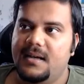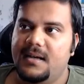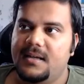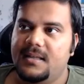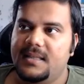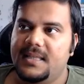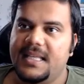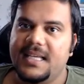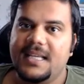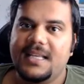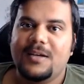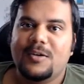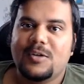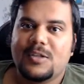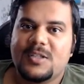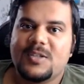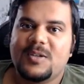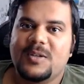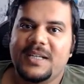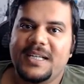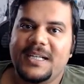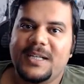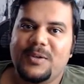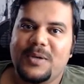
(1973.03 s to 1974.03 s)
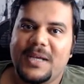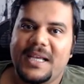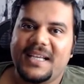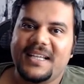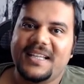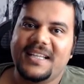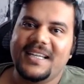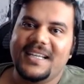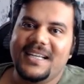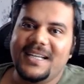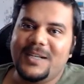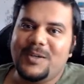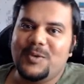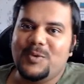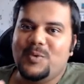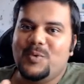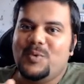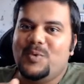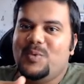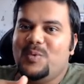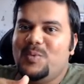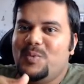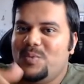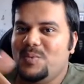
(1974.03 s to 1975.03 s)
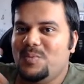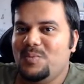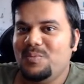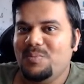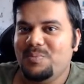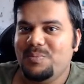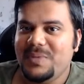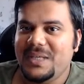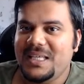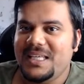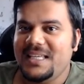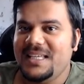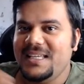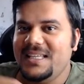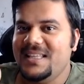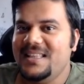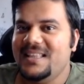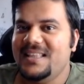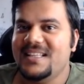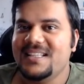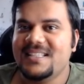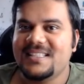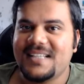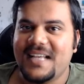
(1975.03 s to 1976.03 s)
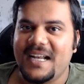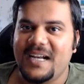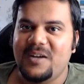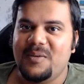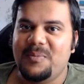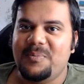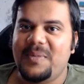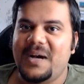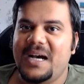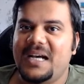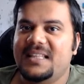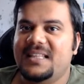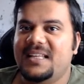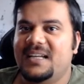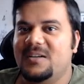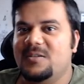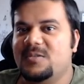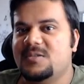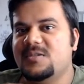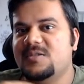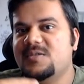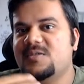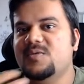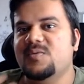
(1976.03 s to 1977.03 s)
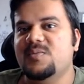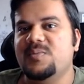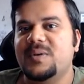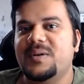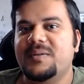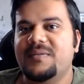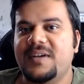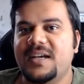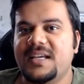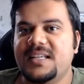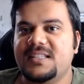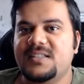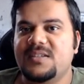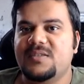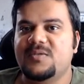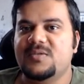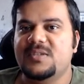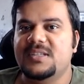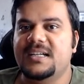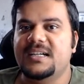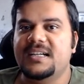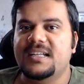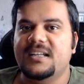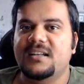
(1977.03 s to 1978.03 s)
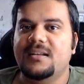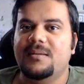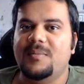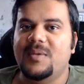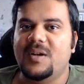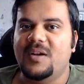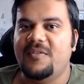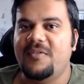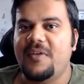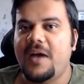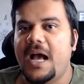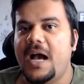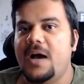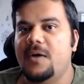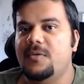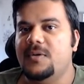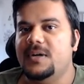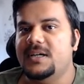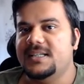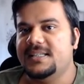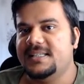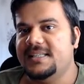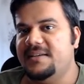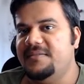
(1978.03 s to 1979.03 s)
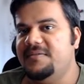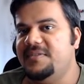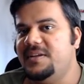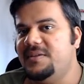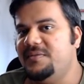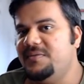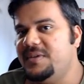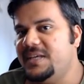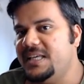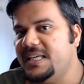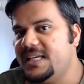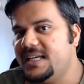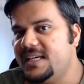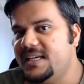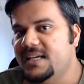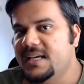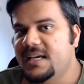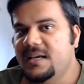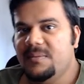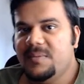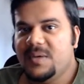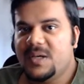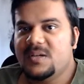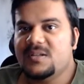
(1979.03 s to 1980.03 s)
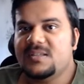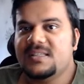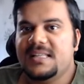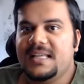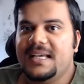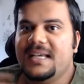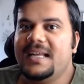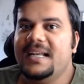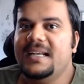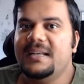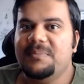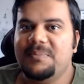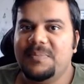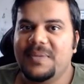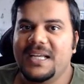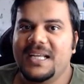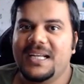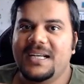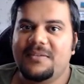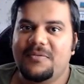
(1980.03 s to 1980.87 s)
they also need to agree to be in this kind of path and also supervise you certain number of hours every week, because they get paid